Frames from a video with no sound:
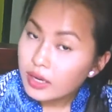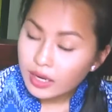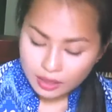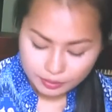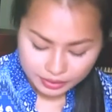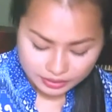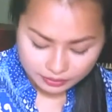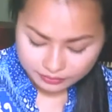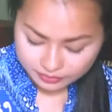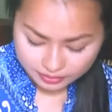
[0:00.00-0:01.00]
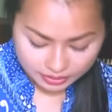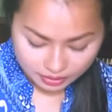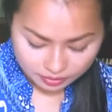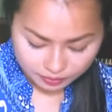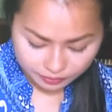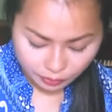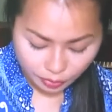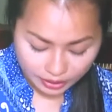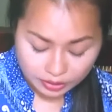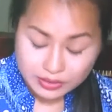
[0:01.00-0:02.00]
As I've said
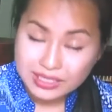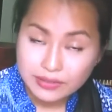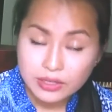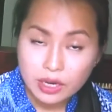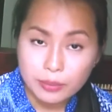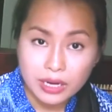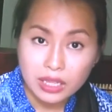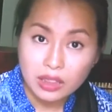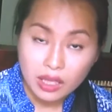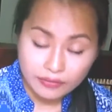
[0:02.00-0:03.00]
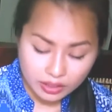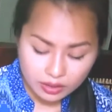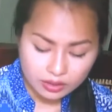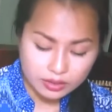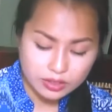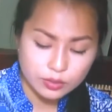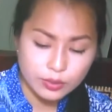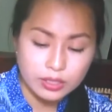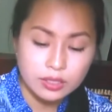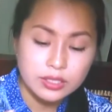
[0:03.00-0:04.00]
before, I use a Diva Cup and I love it, and this is
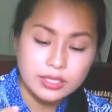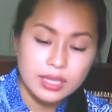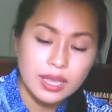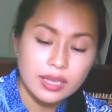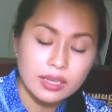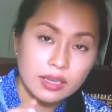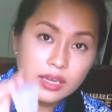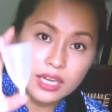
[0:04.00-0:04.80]
what it looks like.